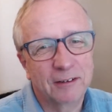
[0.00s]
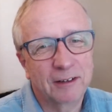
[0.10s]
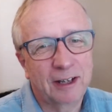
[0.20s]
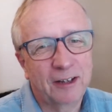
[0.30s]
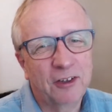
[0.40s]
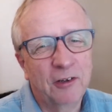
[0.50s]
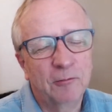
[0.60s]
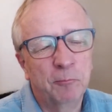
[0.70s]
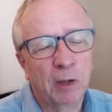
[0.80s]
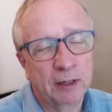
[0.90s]

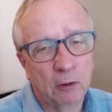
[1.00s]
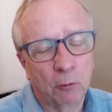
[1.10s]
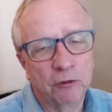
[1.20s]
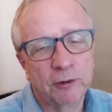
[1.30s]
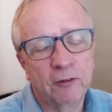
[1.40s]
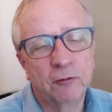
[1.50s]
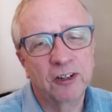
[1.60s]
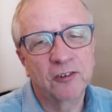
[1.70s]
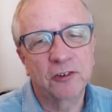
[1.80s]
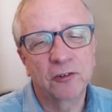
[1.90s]
anti-money laundering
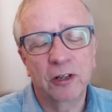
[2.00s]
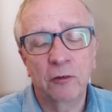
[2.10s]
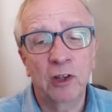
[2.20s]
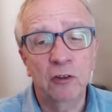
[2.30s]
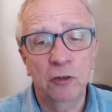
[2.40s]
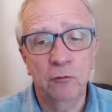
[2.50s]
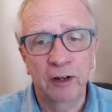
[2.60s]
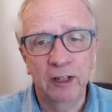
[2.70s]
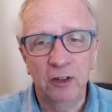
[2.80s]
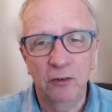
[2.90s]
regulation is actually
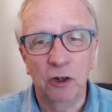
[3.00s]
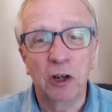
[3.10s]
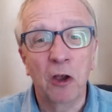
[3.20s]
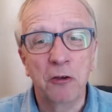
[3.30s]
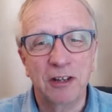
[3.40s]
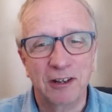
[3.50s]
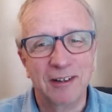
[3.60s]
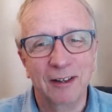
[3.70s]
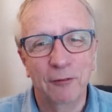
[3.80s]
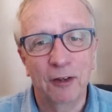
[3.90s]
very draconian.
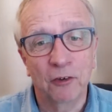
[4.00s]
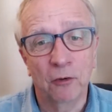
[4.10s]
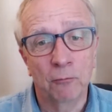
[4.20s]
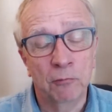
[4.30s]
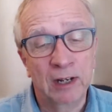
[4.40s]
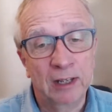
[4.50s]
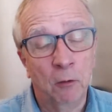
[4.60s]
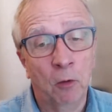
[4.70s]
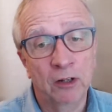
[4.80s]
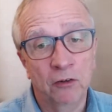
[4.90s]
In fact, it's got really
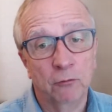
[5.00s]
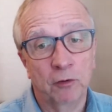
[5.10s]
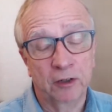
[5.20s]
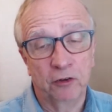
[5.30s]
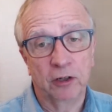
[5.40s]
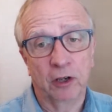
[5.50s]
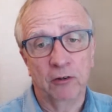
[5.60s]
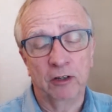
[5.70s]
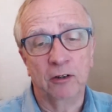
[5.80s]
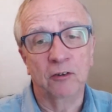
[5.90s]
quite very
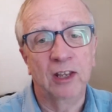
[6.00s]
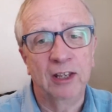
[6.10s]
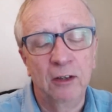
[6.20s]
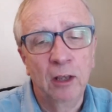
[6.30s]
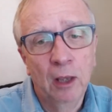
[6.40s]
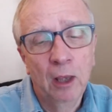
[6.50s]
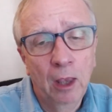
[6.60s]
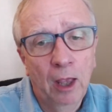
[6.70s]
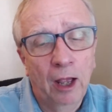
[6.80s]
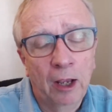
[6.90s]
draconian indeed.
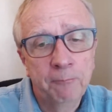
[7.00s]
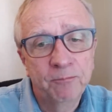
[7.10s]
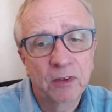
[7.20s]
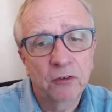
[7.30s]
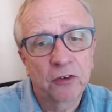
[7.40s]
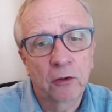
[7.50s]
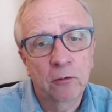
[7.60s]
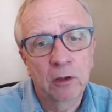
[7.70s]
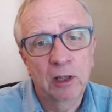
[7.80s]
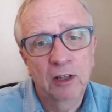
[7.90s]
So
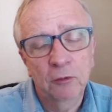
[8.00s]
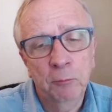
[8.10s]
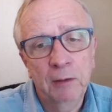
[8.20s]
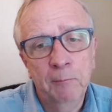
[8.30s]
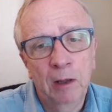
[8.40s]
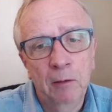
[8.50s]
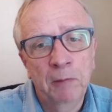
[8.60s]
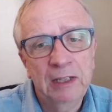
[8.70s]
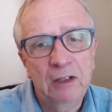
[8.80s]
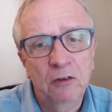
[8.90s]
it's about
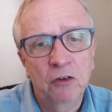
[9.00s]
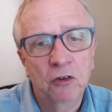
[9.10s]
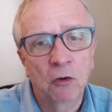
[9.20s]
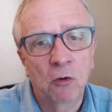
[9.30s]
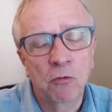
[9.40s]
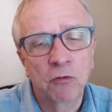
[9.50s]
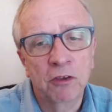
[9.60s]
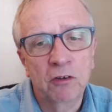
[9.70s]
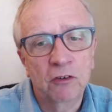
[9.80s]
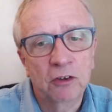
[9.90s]
making sure
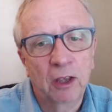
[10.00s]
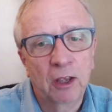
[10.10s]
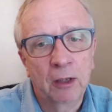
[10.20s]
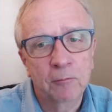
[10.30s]
that